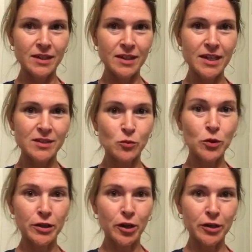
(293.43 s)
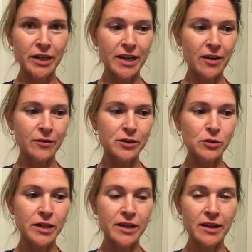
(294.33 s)
it's really hard to get out. So
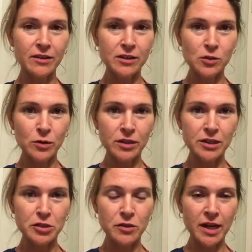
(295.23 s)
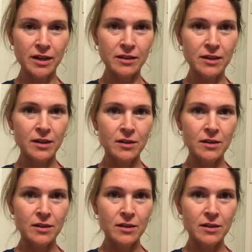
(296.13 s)
get it out as quickly as you can.